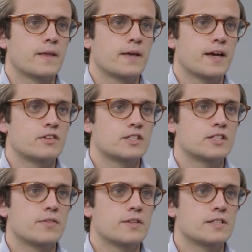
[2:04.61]
Having
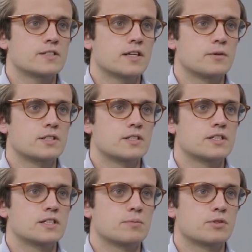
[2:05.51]
done this, I would
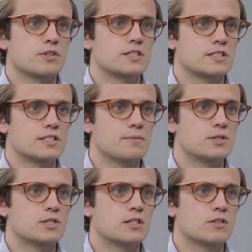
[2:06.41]
consider progressing to
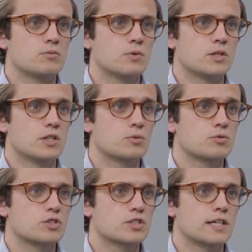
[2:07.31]
imaging with an
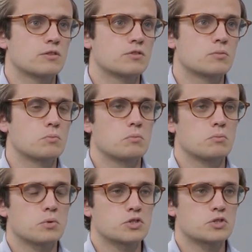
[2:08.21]
ultrasound,
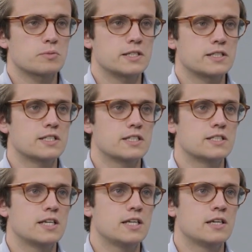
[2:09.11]
possibly a
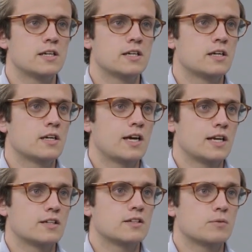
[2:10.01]
CT,
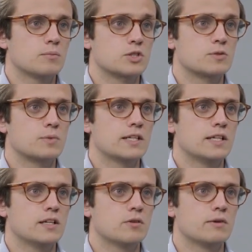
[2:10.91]
and
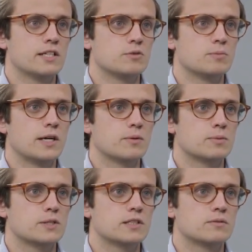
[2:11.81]
possibly arrange a biopsy.